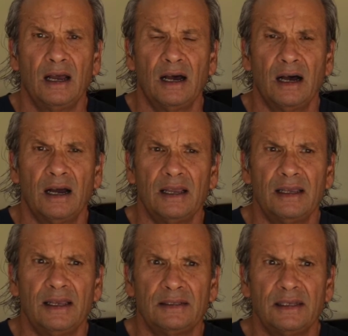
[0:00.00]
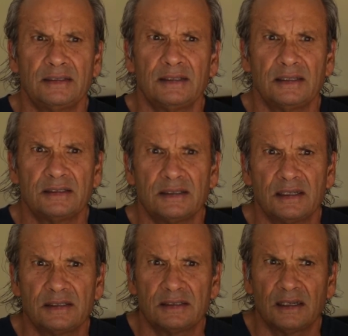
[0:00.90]

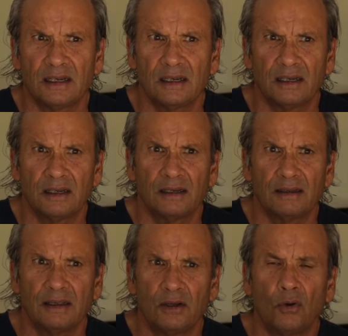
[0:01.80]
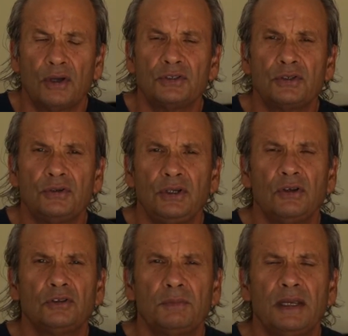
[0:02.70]
It's going to
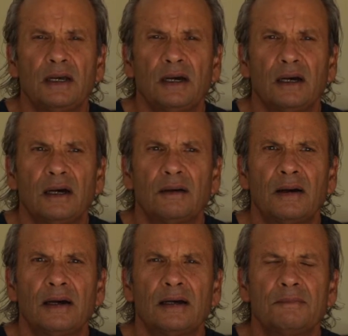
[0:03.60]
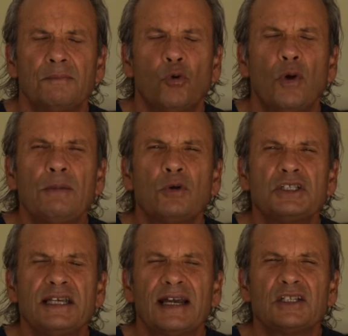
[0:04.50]
yield me a way more
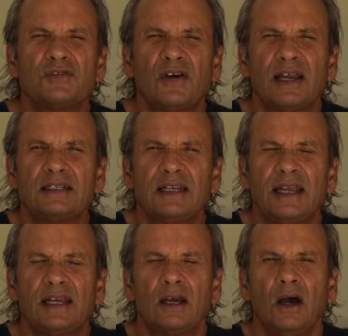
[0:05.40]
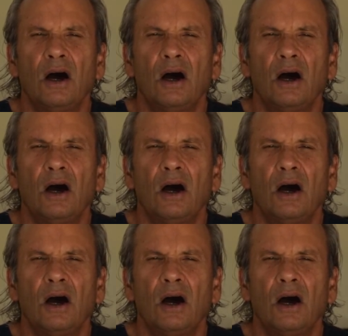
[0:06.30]
satisfying take